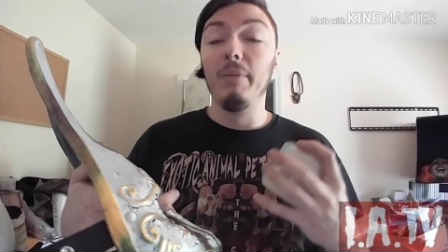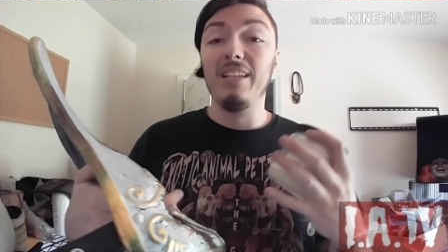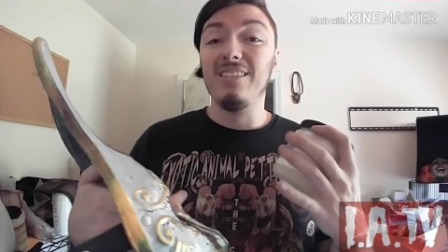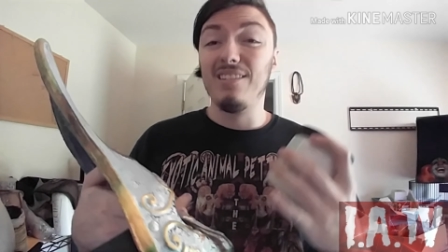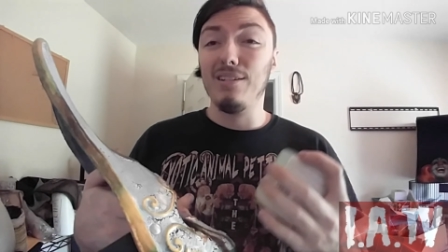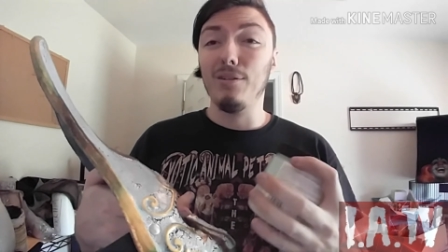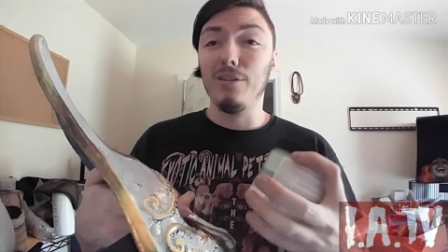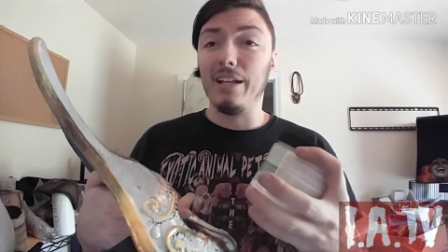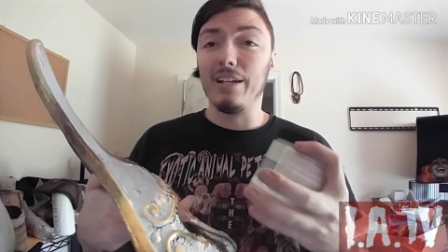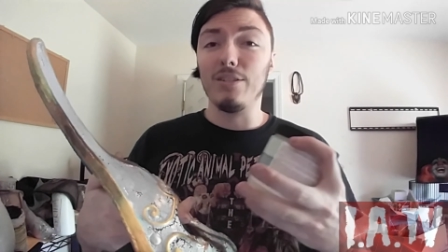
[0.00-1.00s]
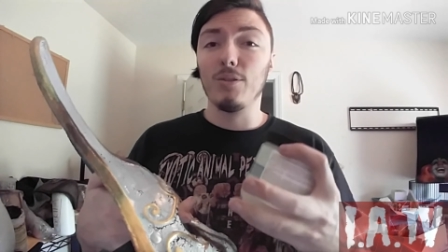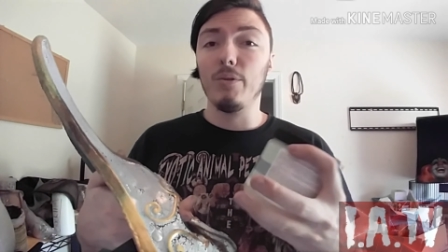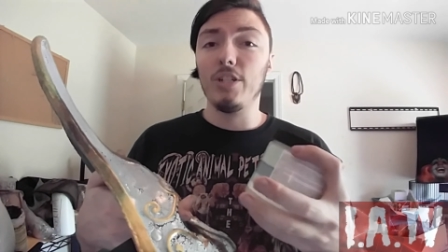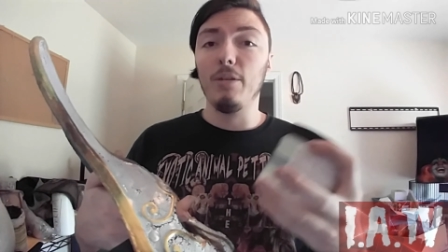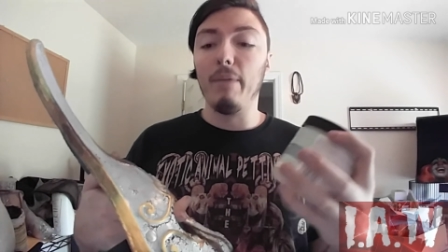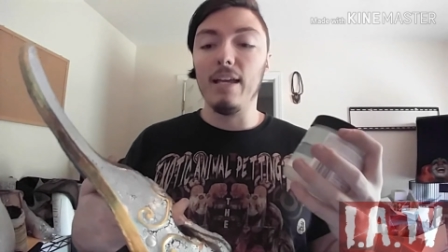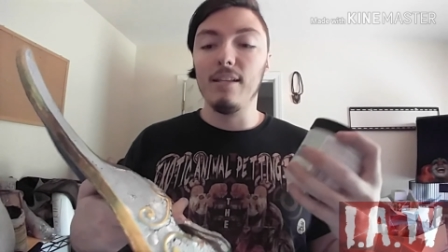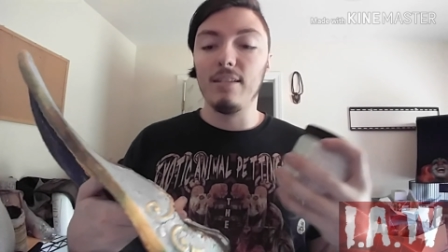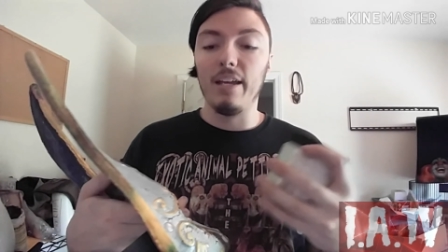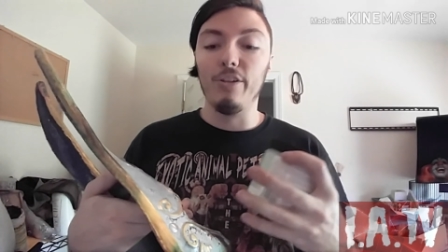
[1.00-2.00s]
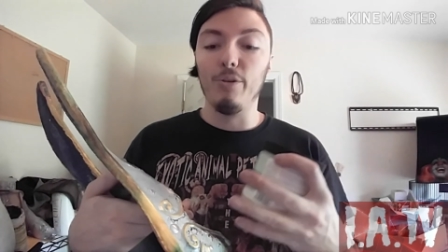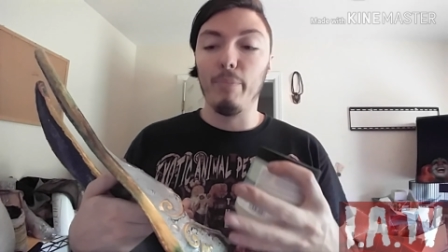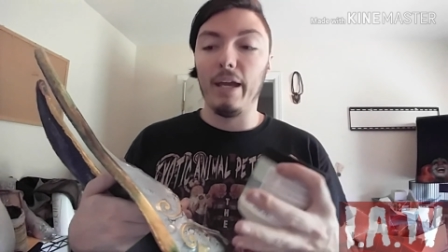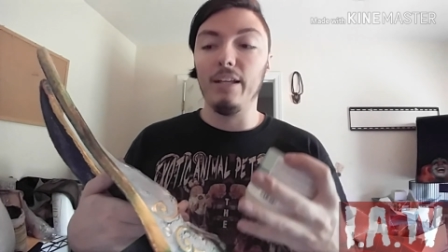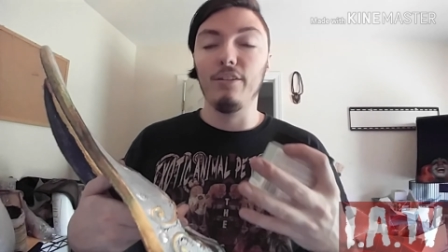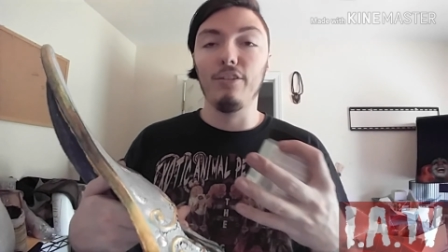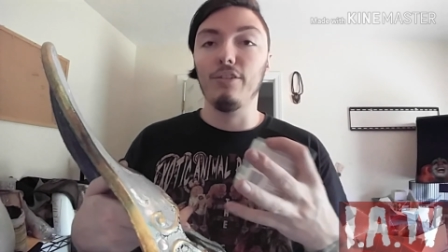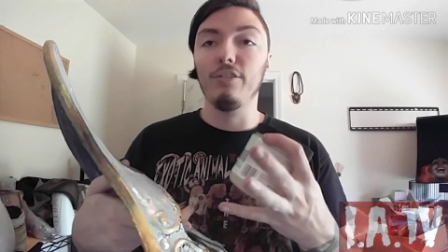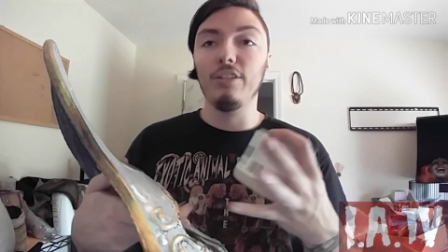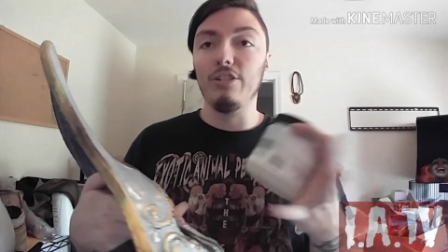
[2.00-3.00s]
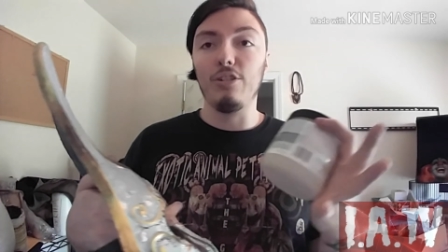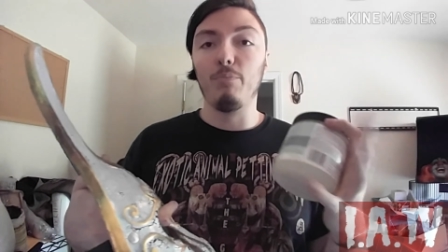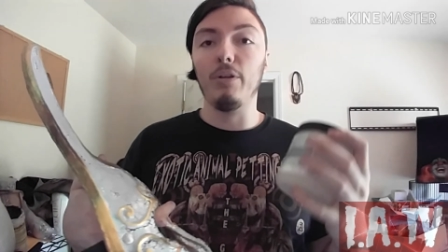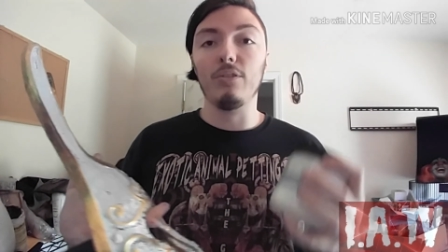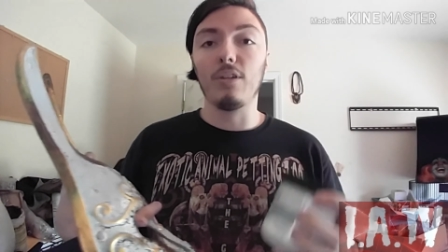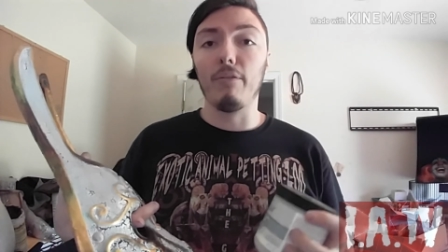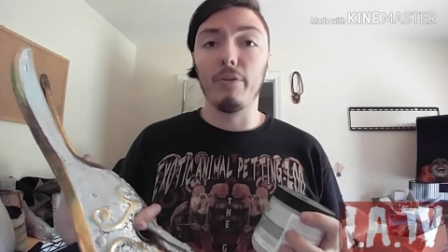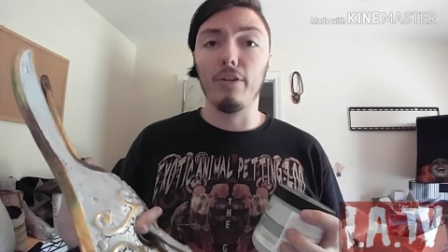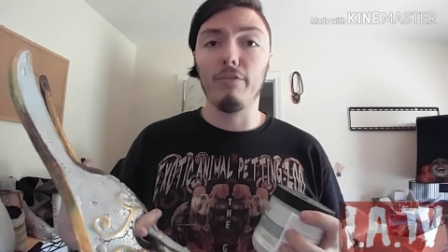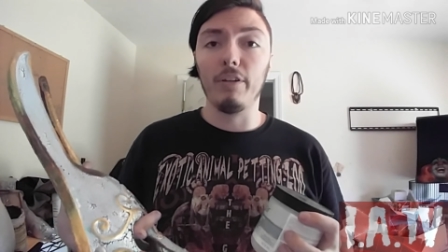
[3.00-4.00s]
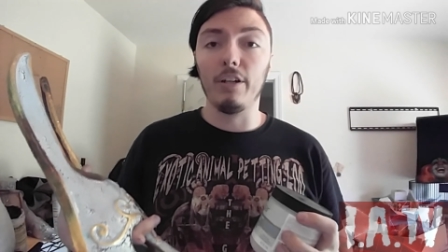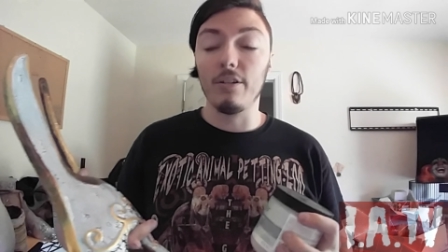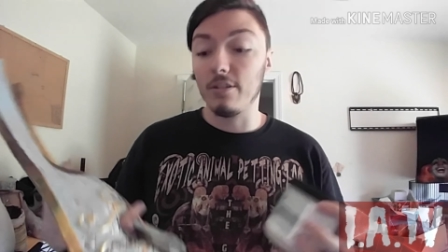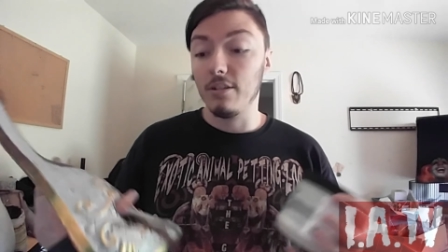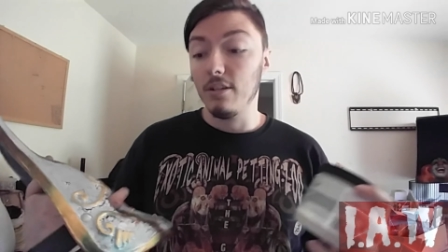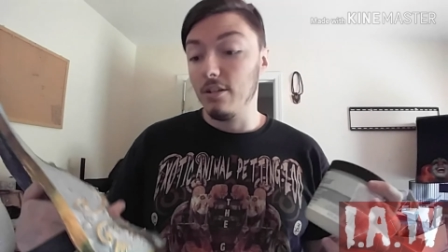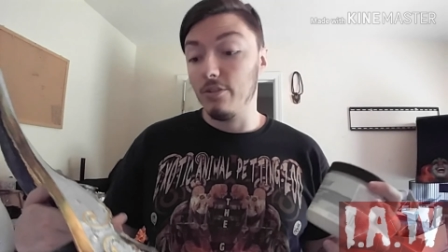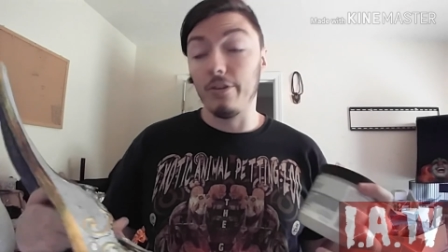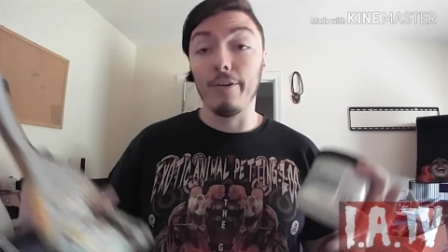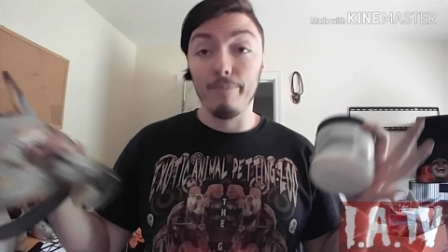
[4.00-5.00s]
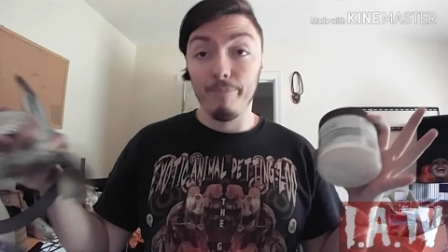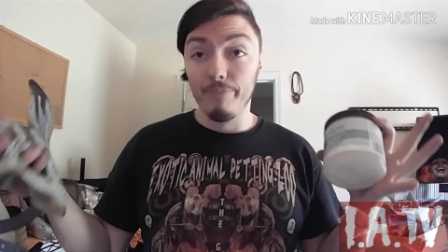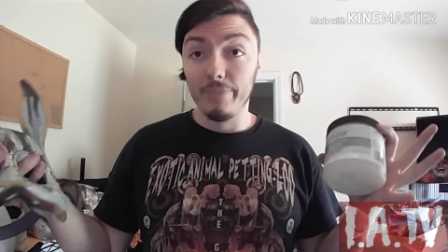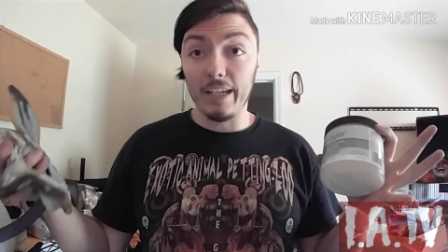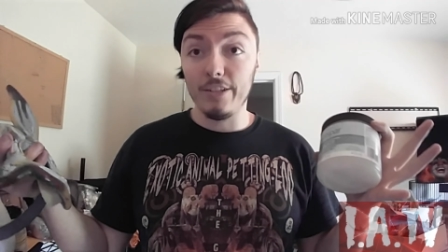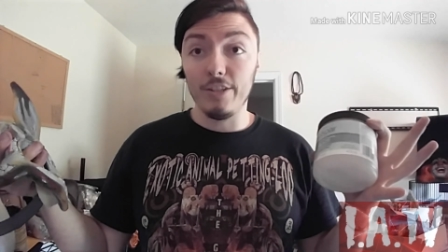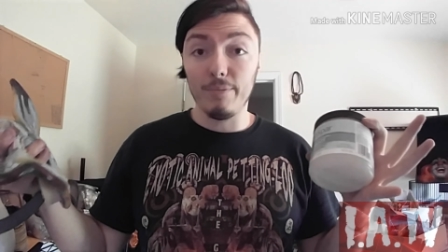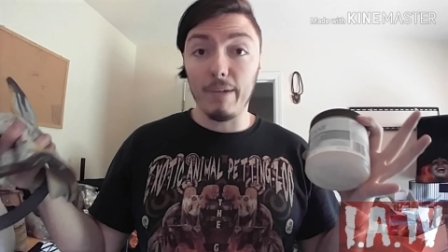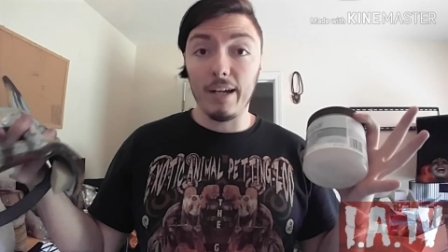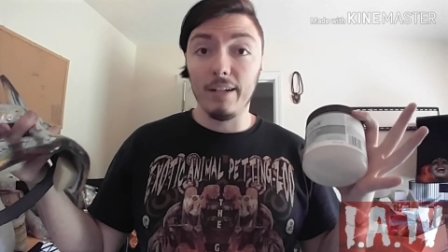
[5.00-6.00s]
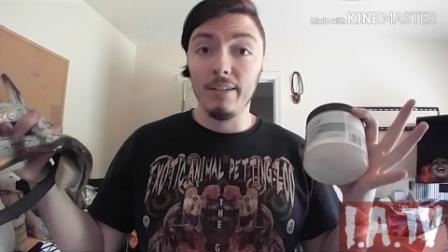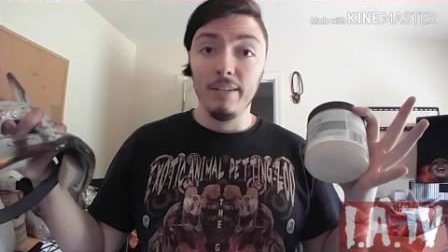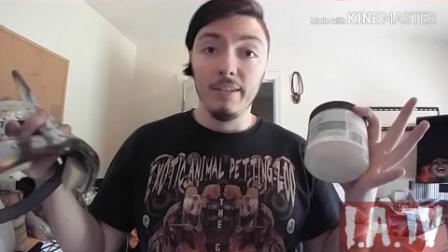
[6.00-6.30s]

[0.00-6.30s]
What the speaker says: it's still like a squishy mess, and your paint literally just peels off with your fingers. So that's just my